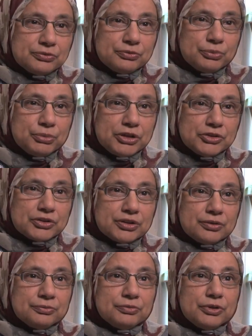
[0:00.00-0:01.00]

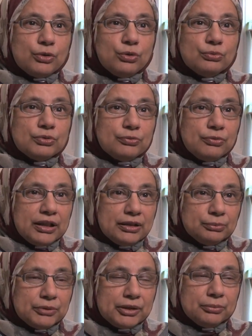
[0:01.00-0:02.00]
information, if we
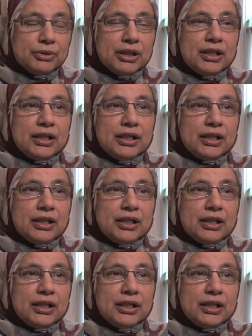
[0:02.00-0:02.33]
overwhelm them,